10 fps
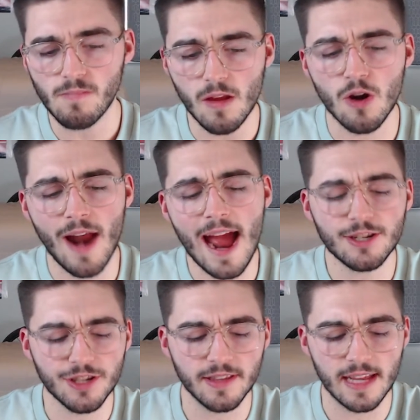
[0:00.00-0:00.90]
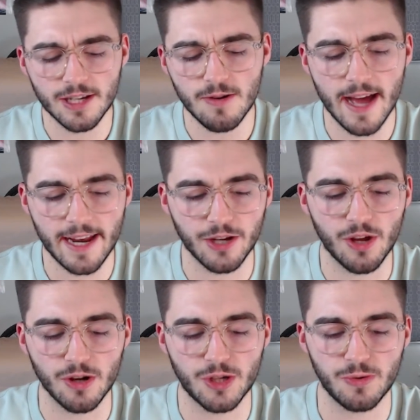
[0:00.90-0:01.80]
Or actually, let's go ahead and
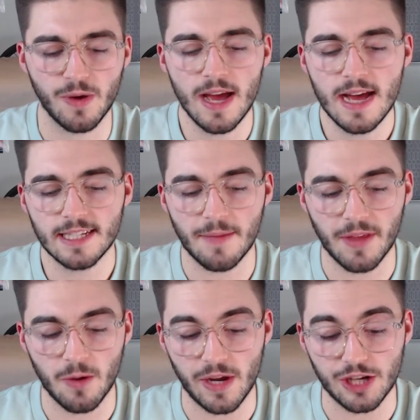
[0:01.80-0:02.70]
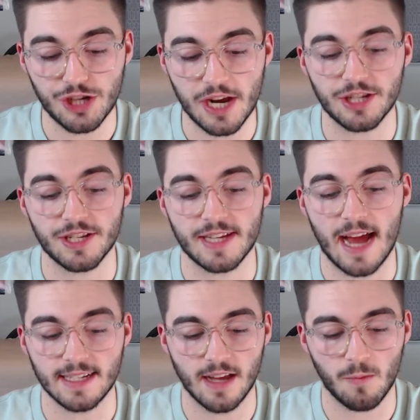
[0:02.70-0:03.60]
go to something we can change the
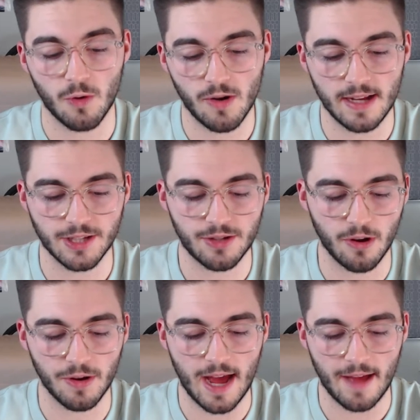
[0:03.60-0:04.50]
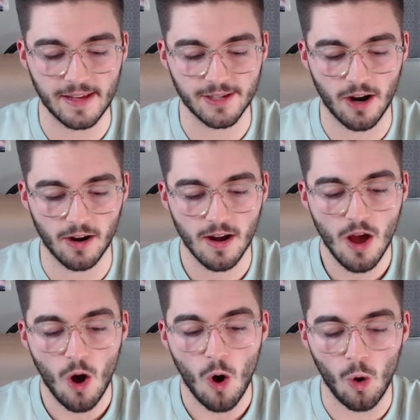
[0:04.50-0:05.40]
size on. We'll go ahead and scroll down. These are
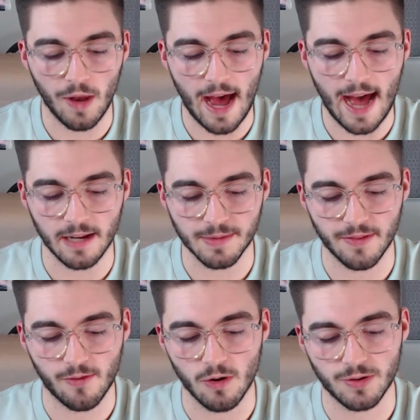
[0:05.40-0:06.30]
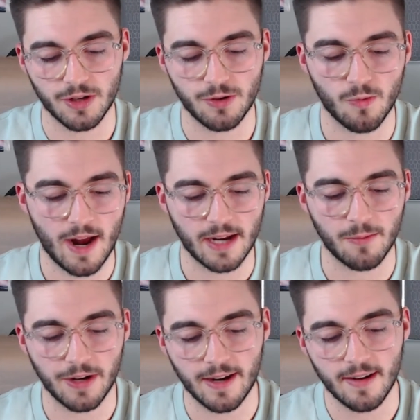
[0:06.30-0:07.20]
old items, of course. I'm going to do a random
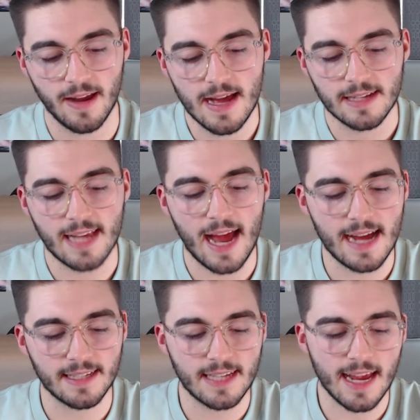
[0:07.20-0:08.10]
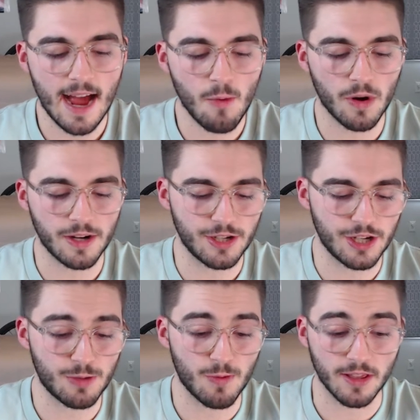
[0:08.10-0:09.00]
one here. Size, say I wanted to
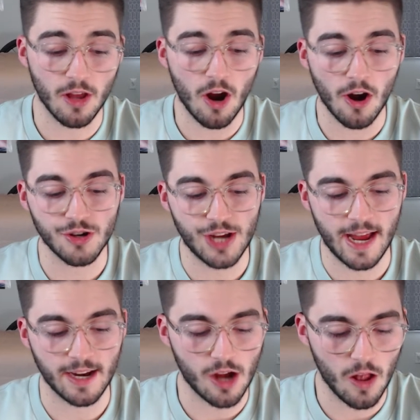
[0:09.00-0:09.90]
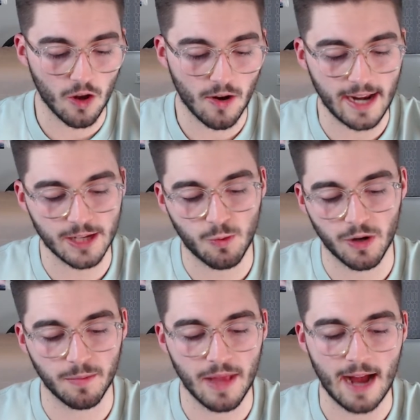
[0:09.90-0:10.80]
just run large, and color, I just
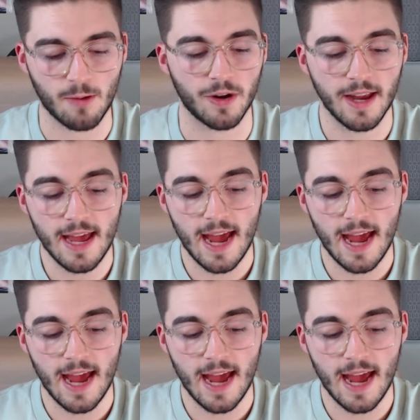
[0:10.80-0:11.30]
wanted the black one.